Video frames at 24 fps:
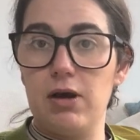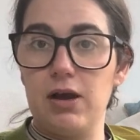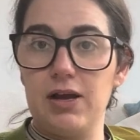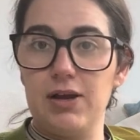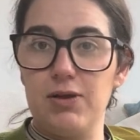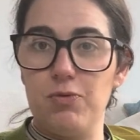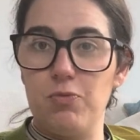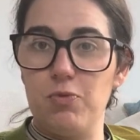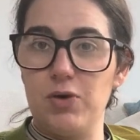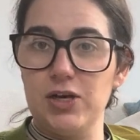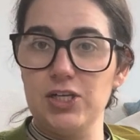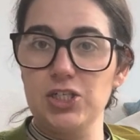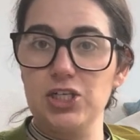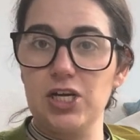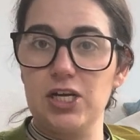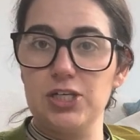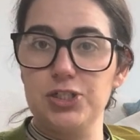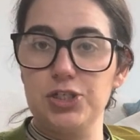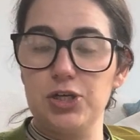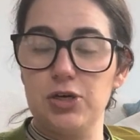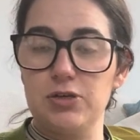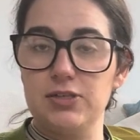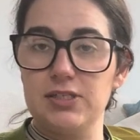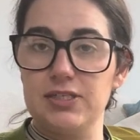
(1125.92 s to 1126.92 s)
wish I
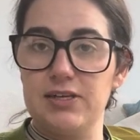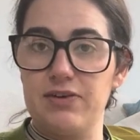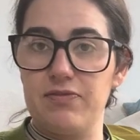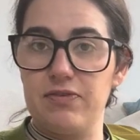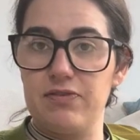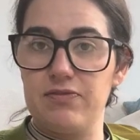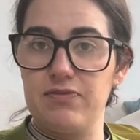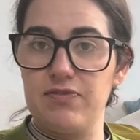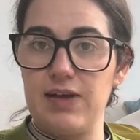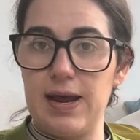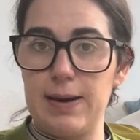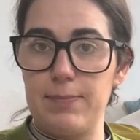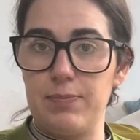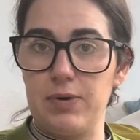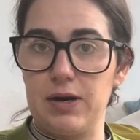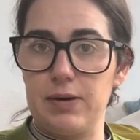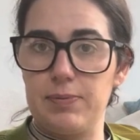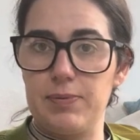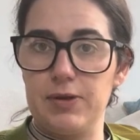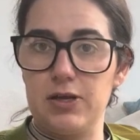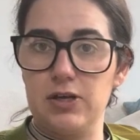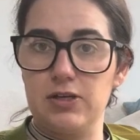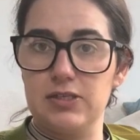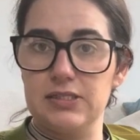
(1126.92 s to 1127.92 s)
chose a different fabric,
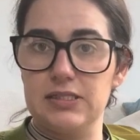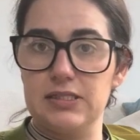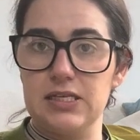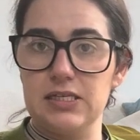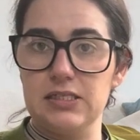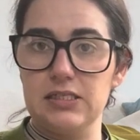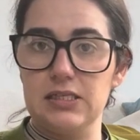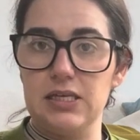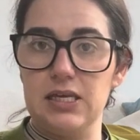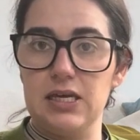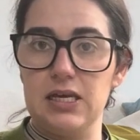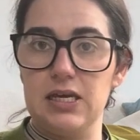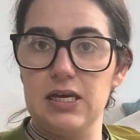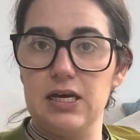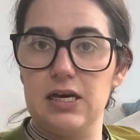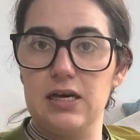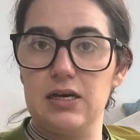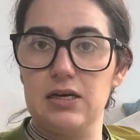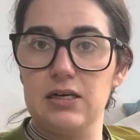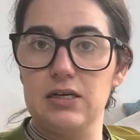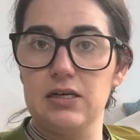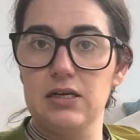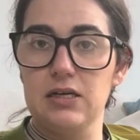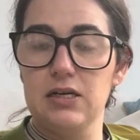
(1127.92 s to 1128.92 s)
because this
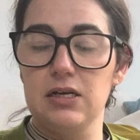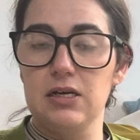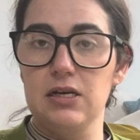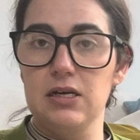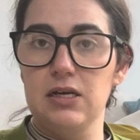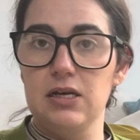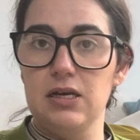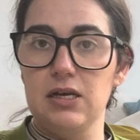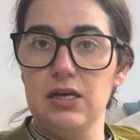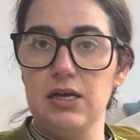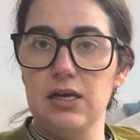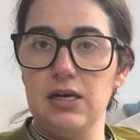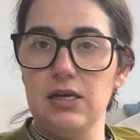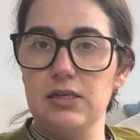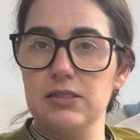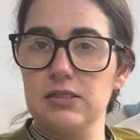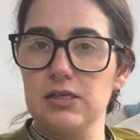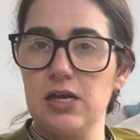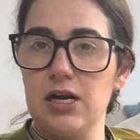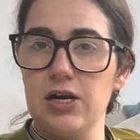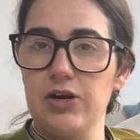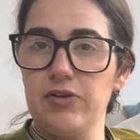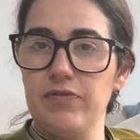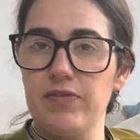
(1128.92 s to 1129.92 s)
here is
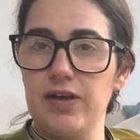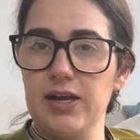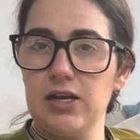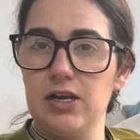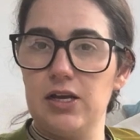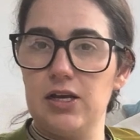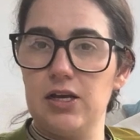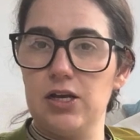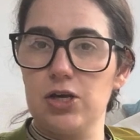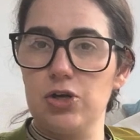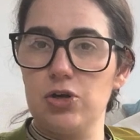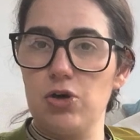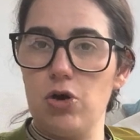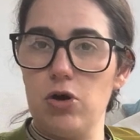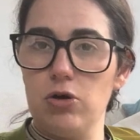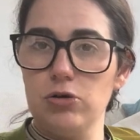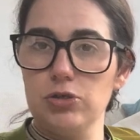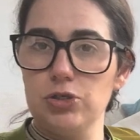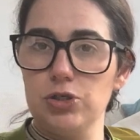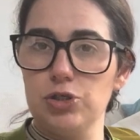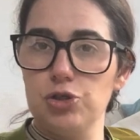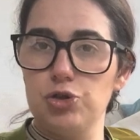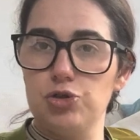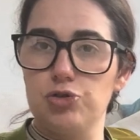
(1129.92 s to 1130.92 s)
kind of like a
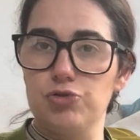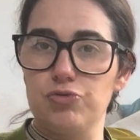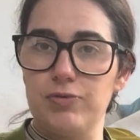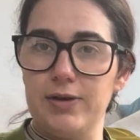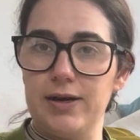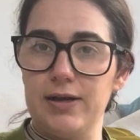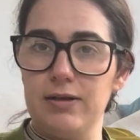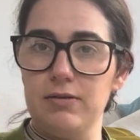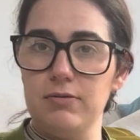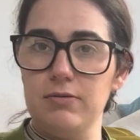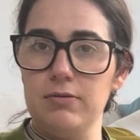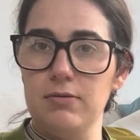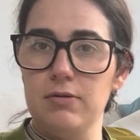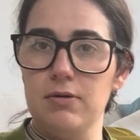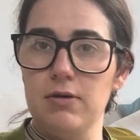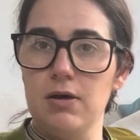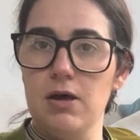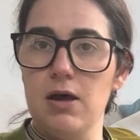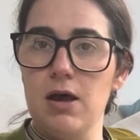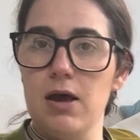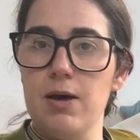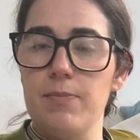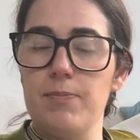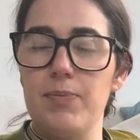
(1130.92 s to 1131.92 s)
cotton drill,
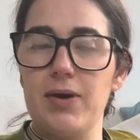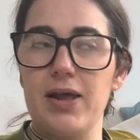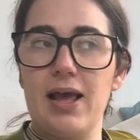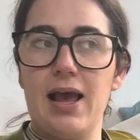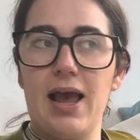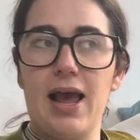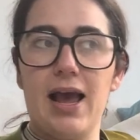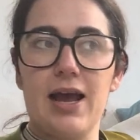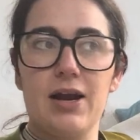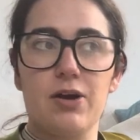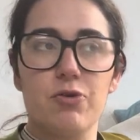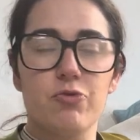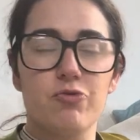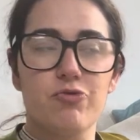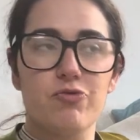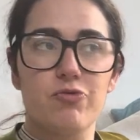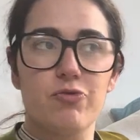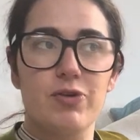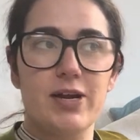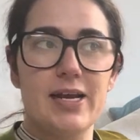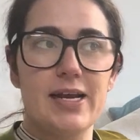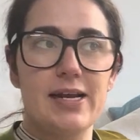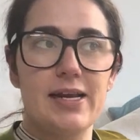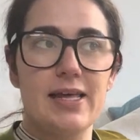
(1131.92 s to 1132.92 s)
but it had a
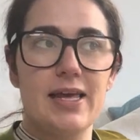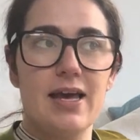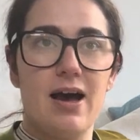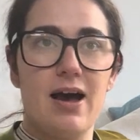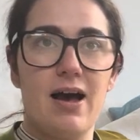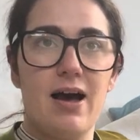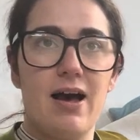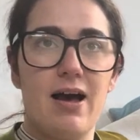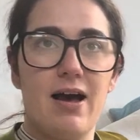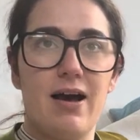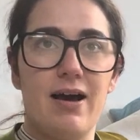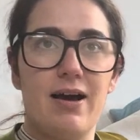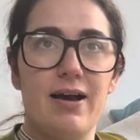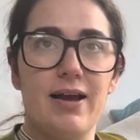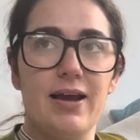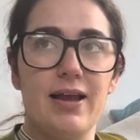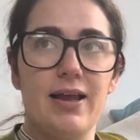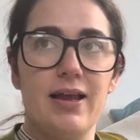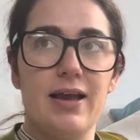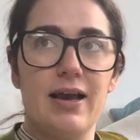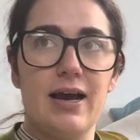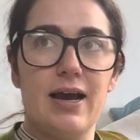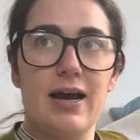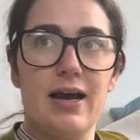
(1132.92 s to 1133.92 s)
really
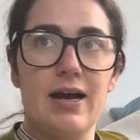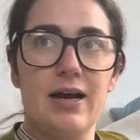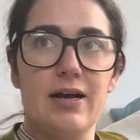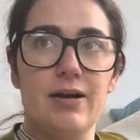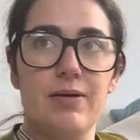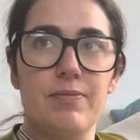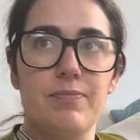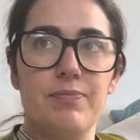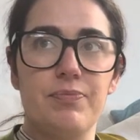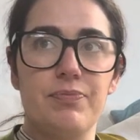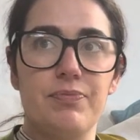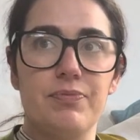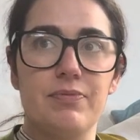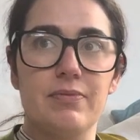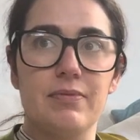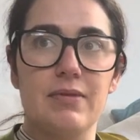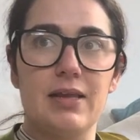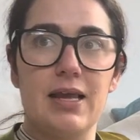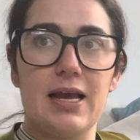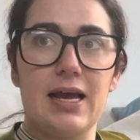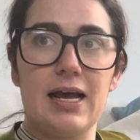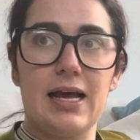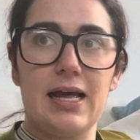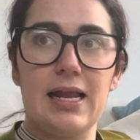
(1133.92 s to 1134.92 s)
high
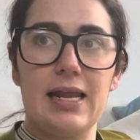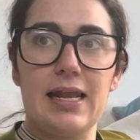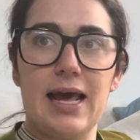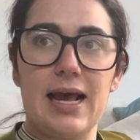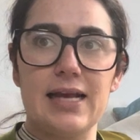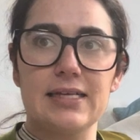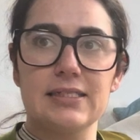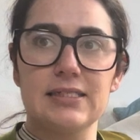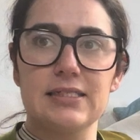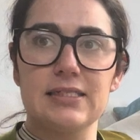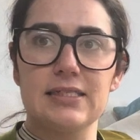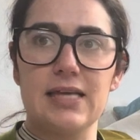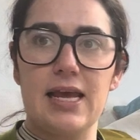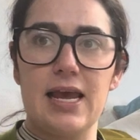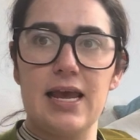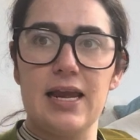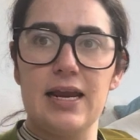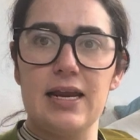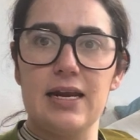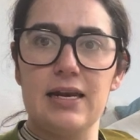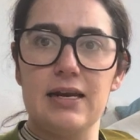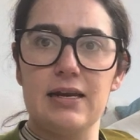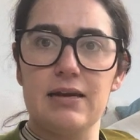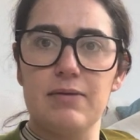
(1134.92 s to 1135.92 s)

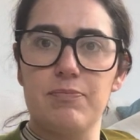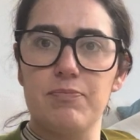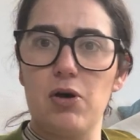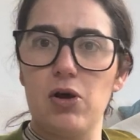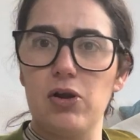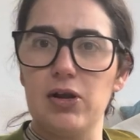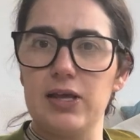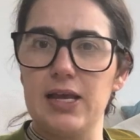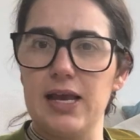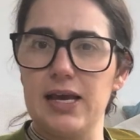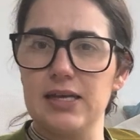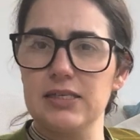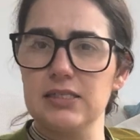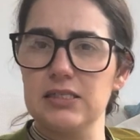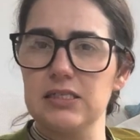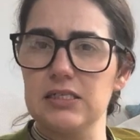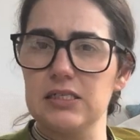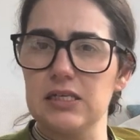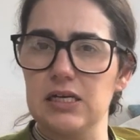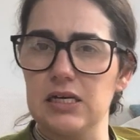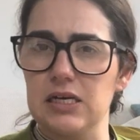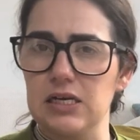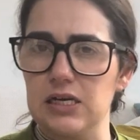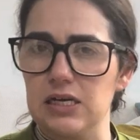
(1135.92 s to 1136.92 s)
elastane
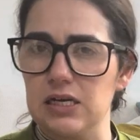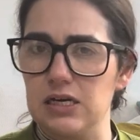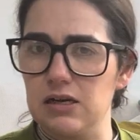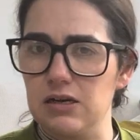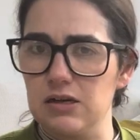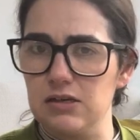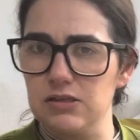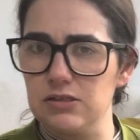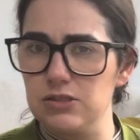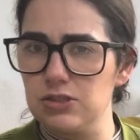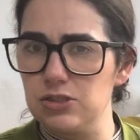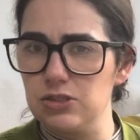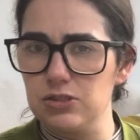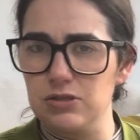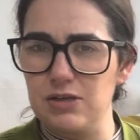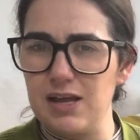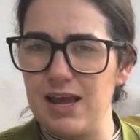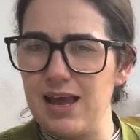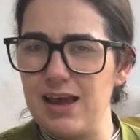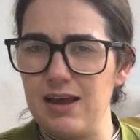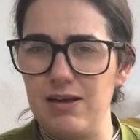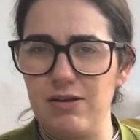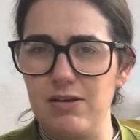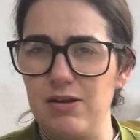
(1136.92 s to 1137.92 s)
polyester.
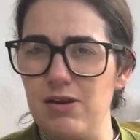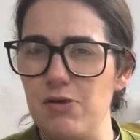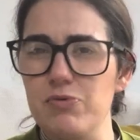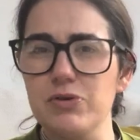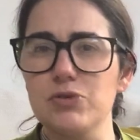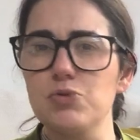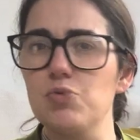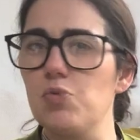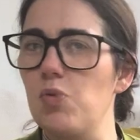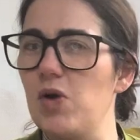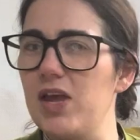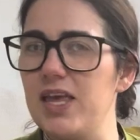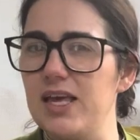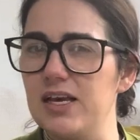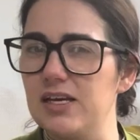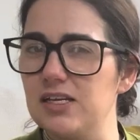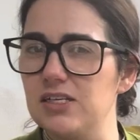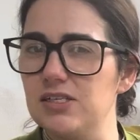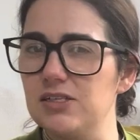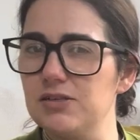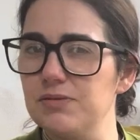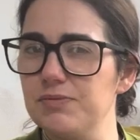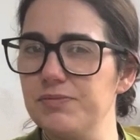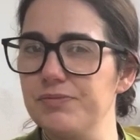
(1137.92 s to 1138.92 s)
It was
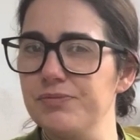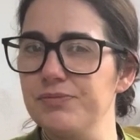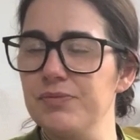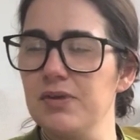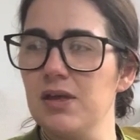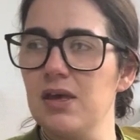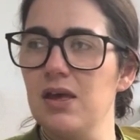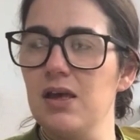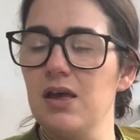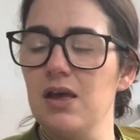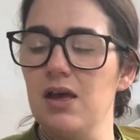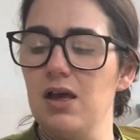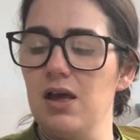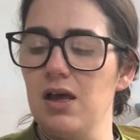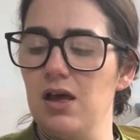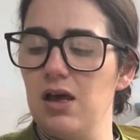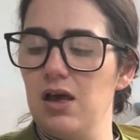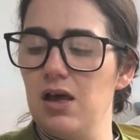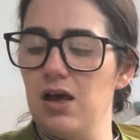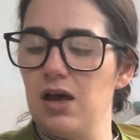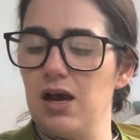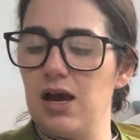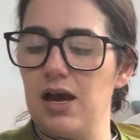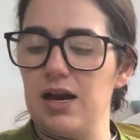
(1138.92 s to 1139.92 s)
weird,
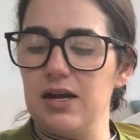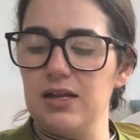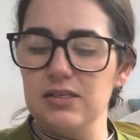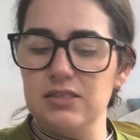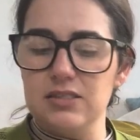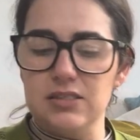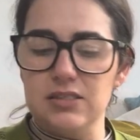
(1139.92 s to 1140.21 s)
and it